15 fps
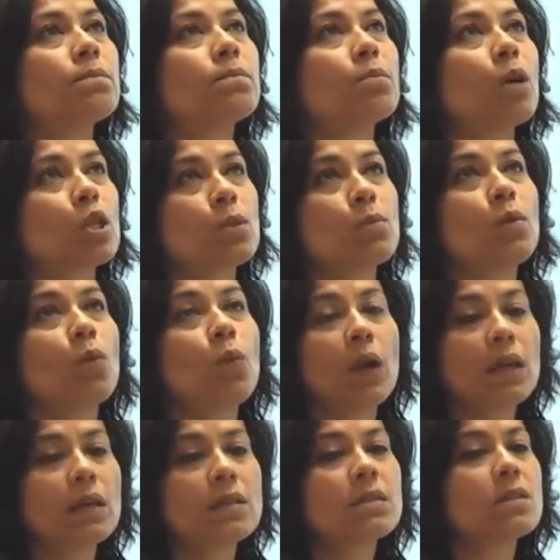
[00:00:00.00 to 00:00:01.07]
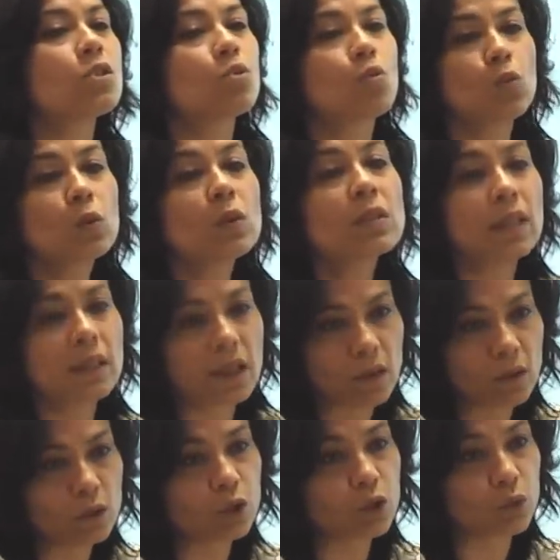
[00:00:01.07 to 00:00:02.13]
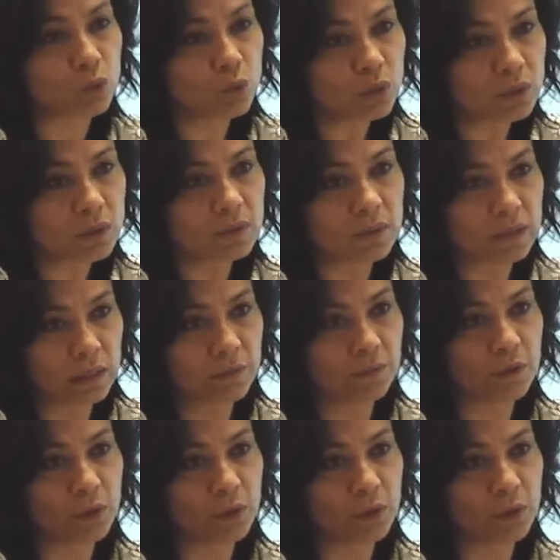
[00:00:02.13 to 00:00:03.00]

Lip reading: possible ways, tools that they could use for